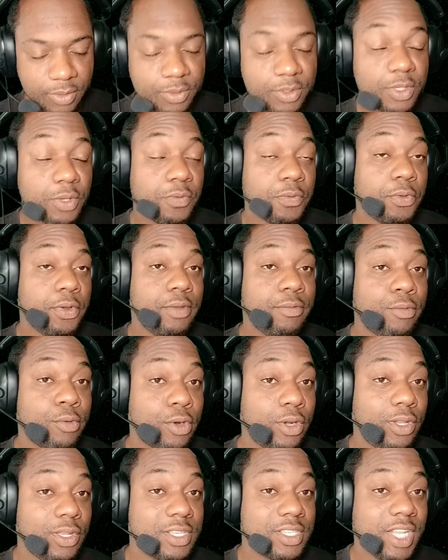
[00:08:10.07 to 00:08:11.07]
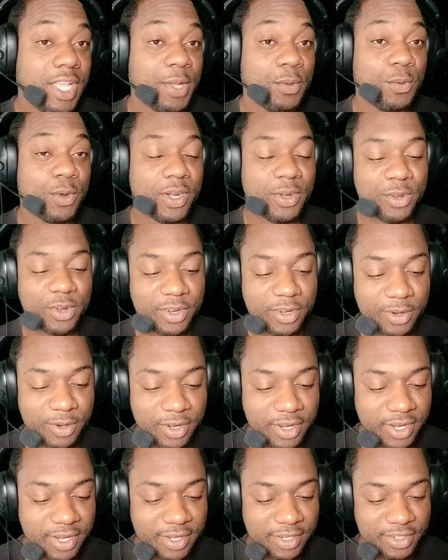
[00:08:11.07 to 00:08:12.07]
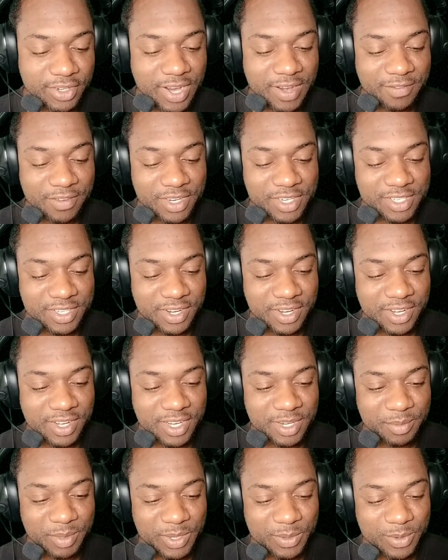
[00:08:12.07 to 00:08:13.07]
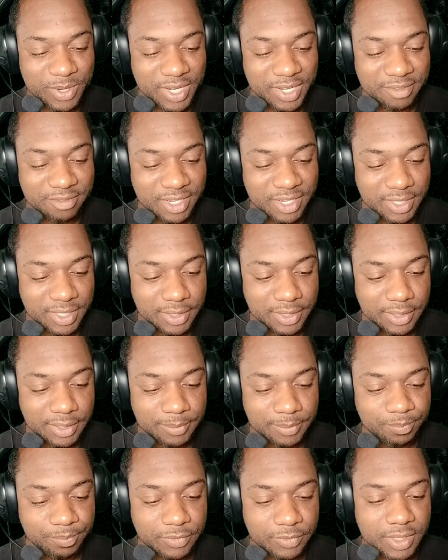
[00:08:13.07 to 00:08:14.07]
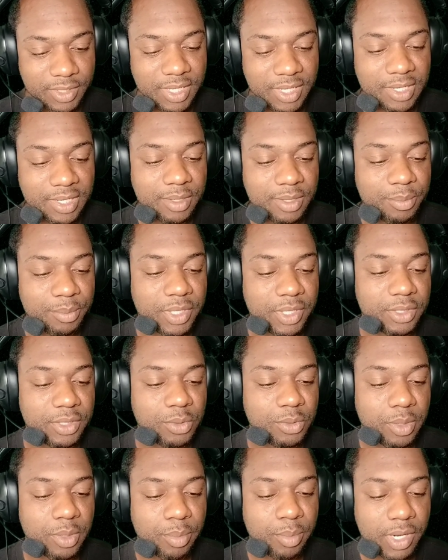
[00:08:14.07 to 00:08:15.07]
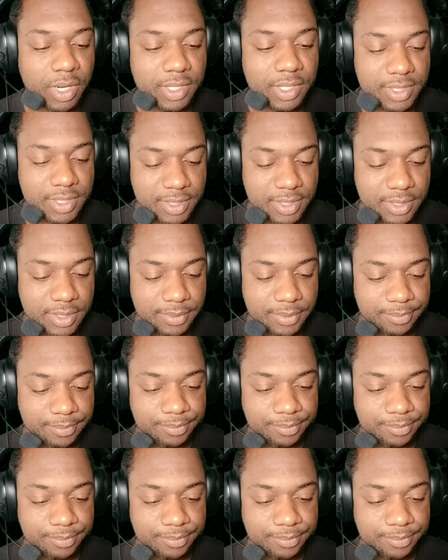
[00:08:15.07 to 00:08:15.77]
So three four looks like where our drivers are gonna be qualifying uh, compared to our parts.